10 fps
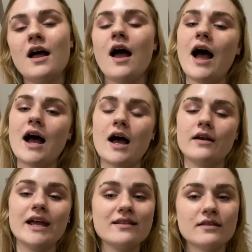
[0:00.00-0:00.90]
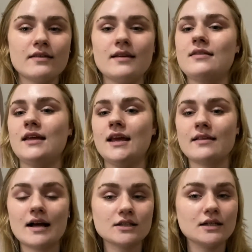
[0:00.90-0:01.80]
And Intercity is
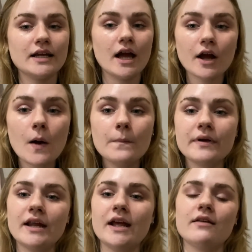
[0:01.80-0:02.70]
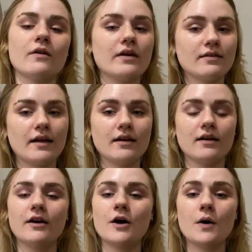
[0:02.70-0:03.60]
actually a company, so it's like
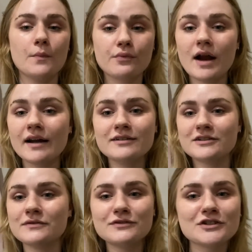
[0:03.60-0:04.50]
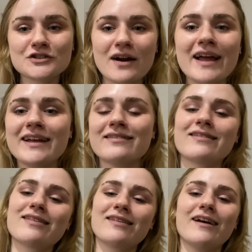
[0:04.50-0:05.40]
a brand of
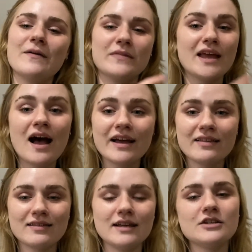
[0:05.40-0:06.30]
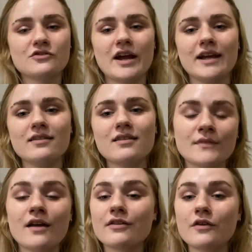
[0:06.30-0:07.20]
trains, the IC trains.
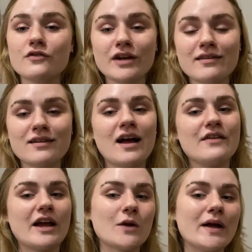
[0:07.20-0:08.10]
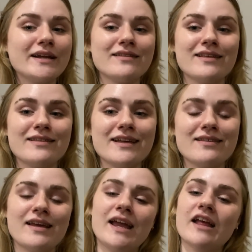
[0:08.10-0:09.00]
So the reason I recommend
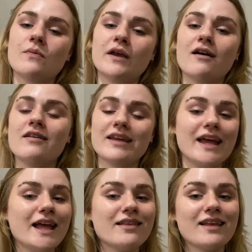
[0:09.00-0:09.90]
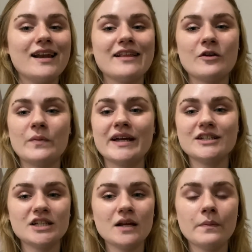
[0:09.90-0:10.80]
Intercity is because it is a little bit
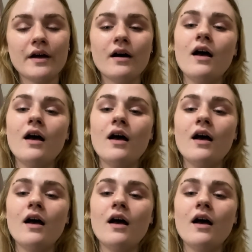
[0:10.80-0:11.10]
cheaper,